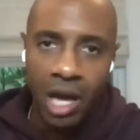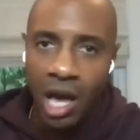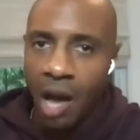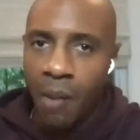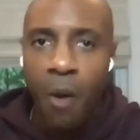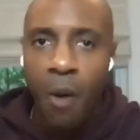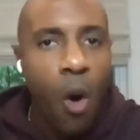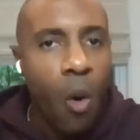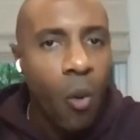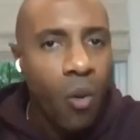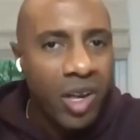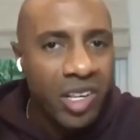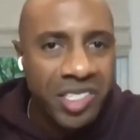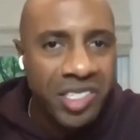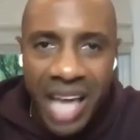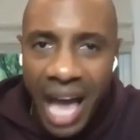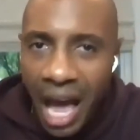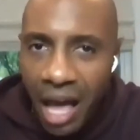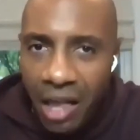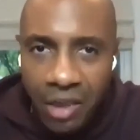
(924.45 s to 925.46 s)
I'm always
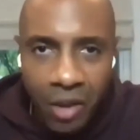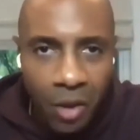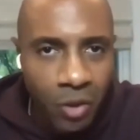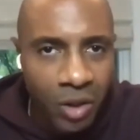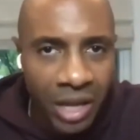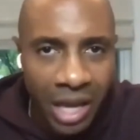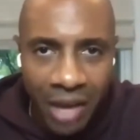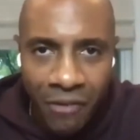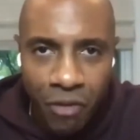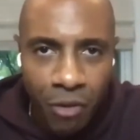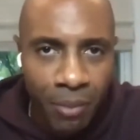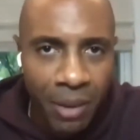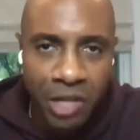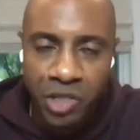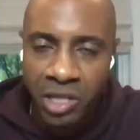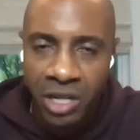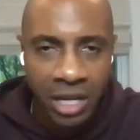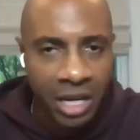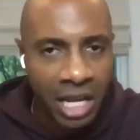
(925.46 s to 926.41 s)
downloading information,